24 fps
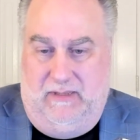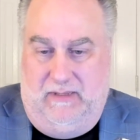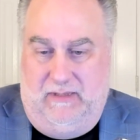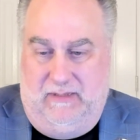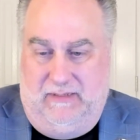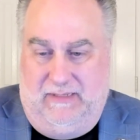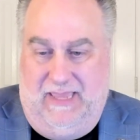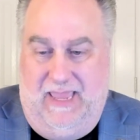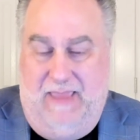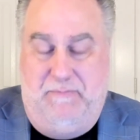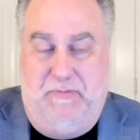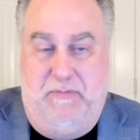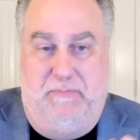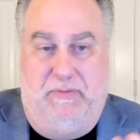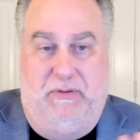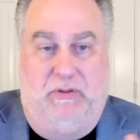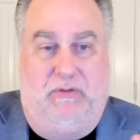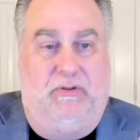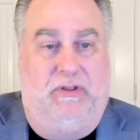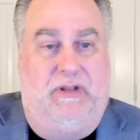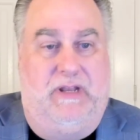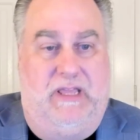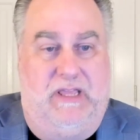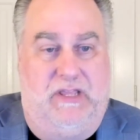
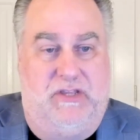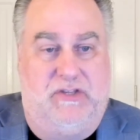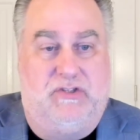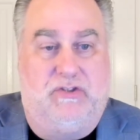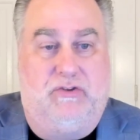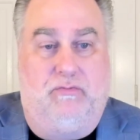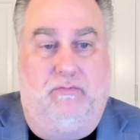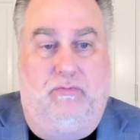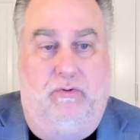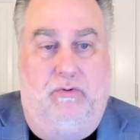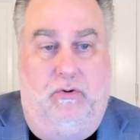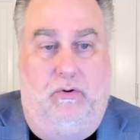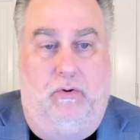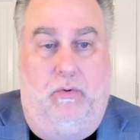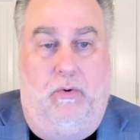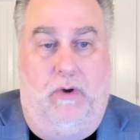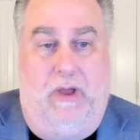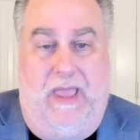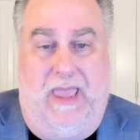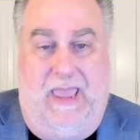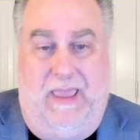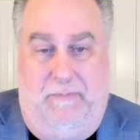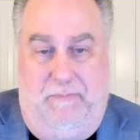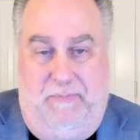capabilities through
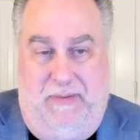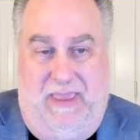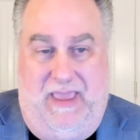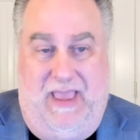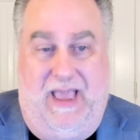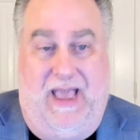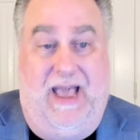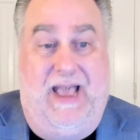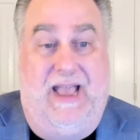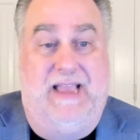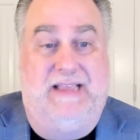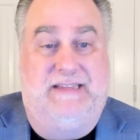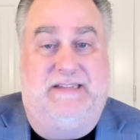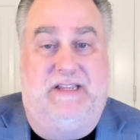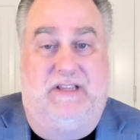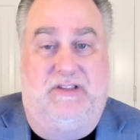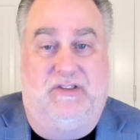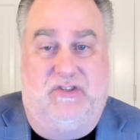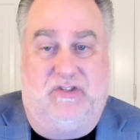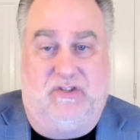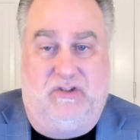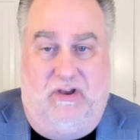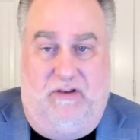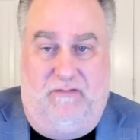APIs and
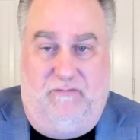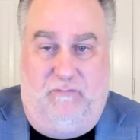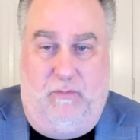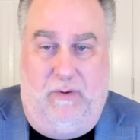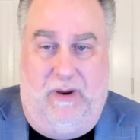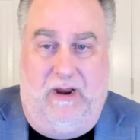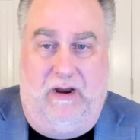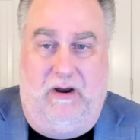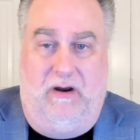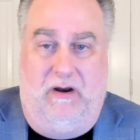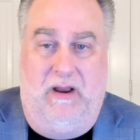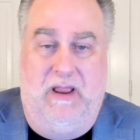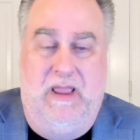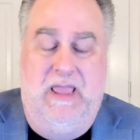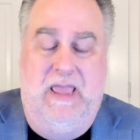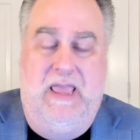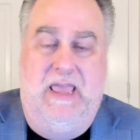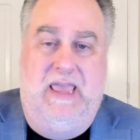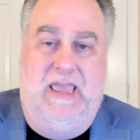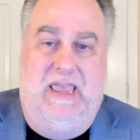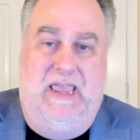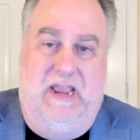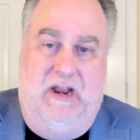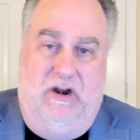software
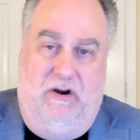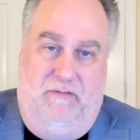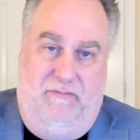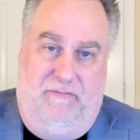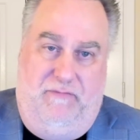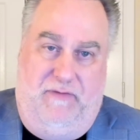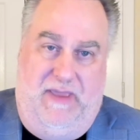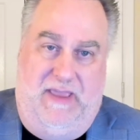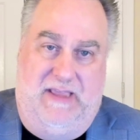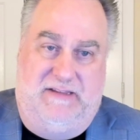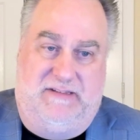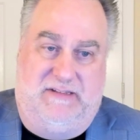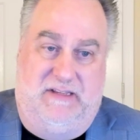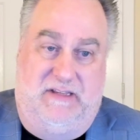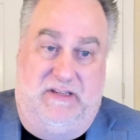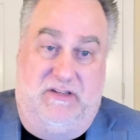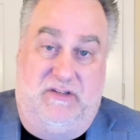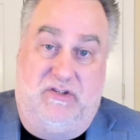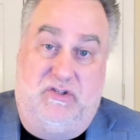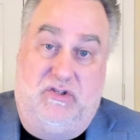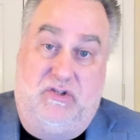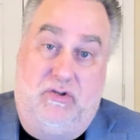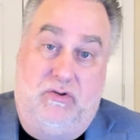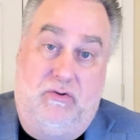
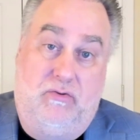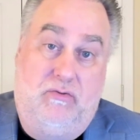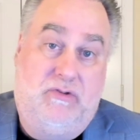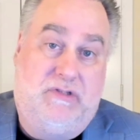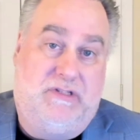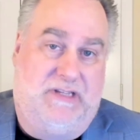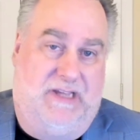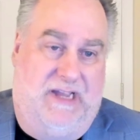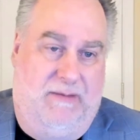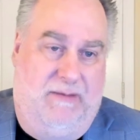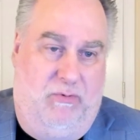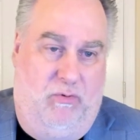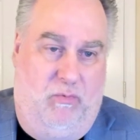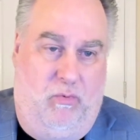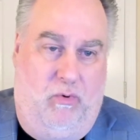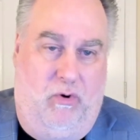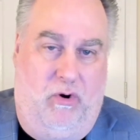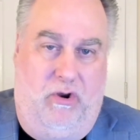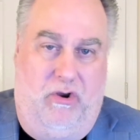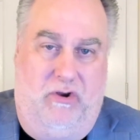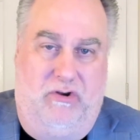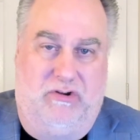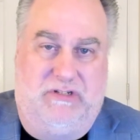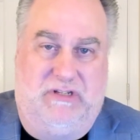interfaces to cyber
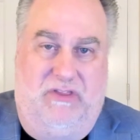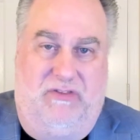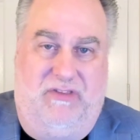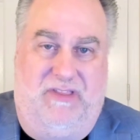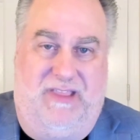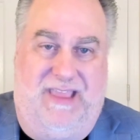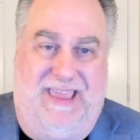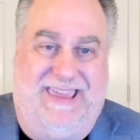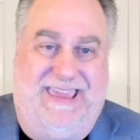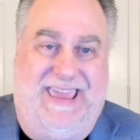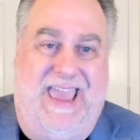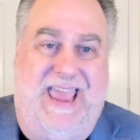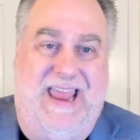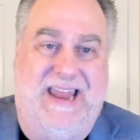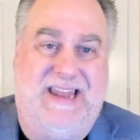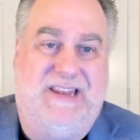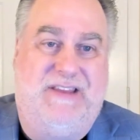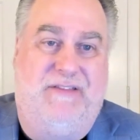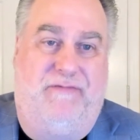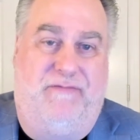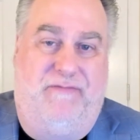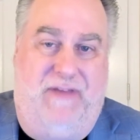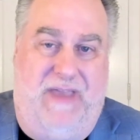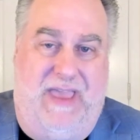warriors so that they can
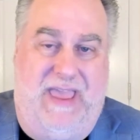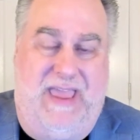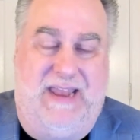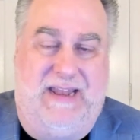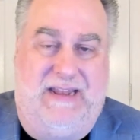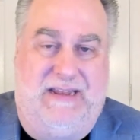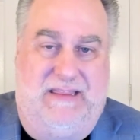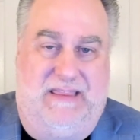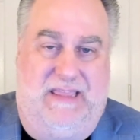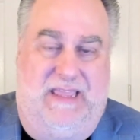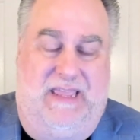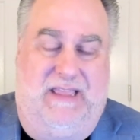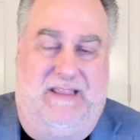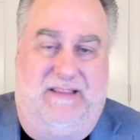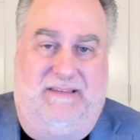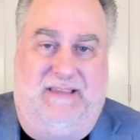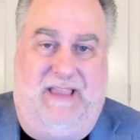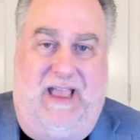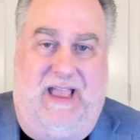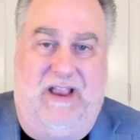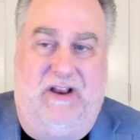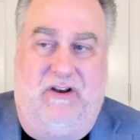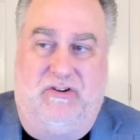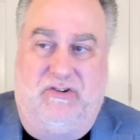defend the
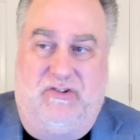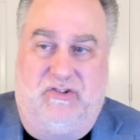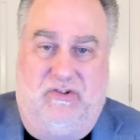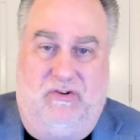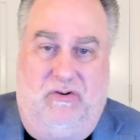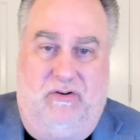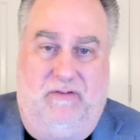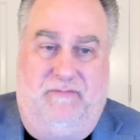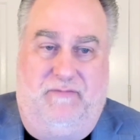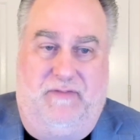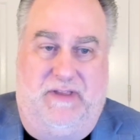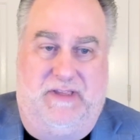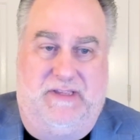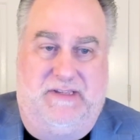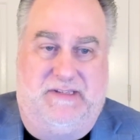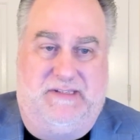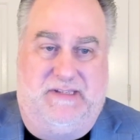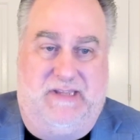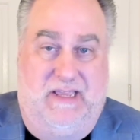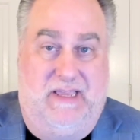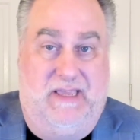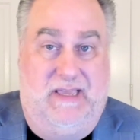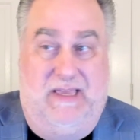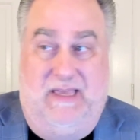entire
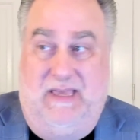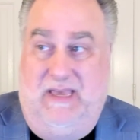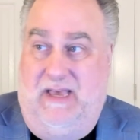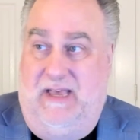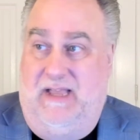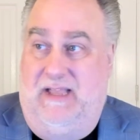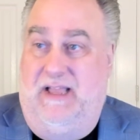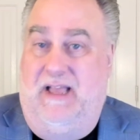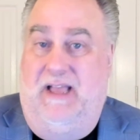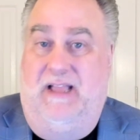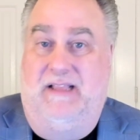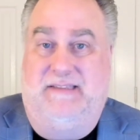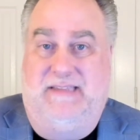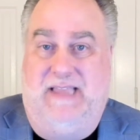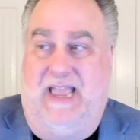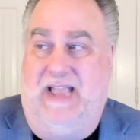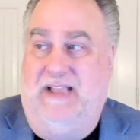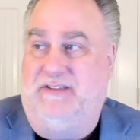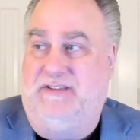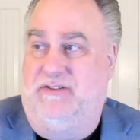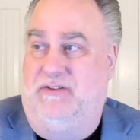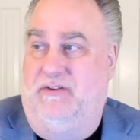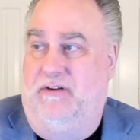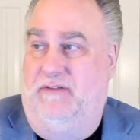surface,
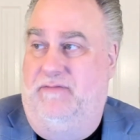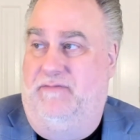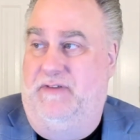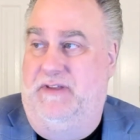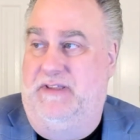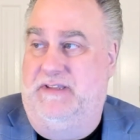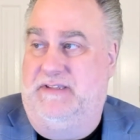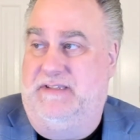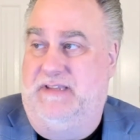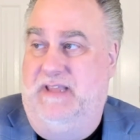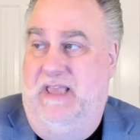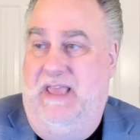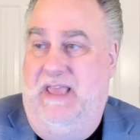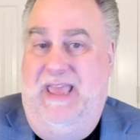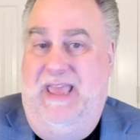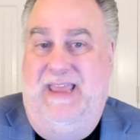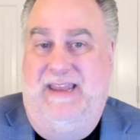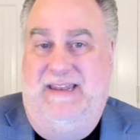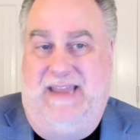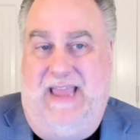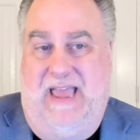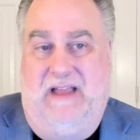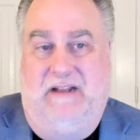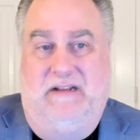attack surface,
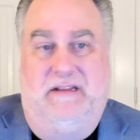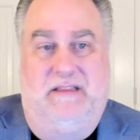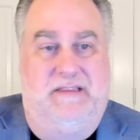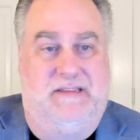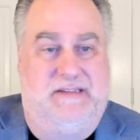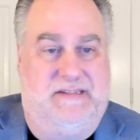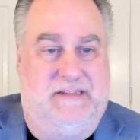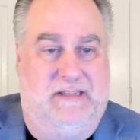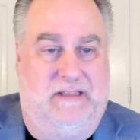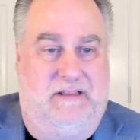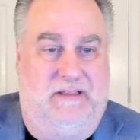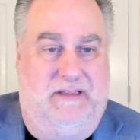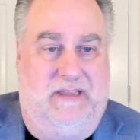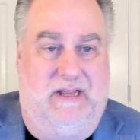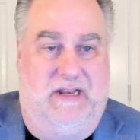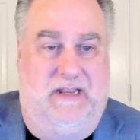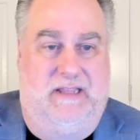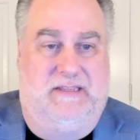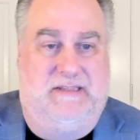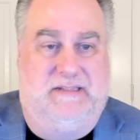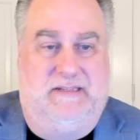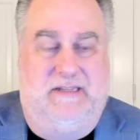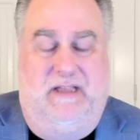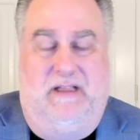down to the silicon
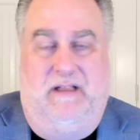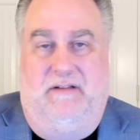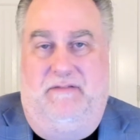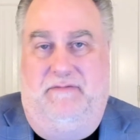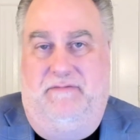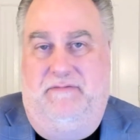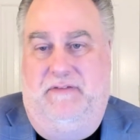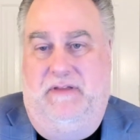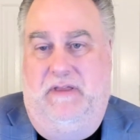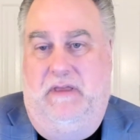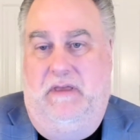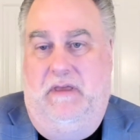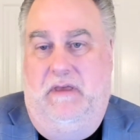itself.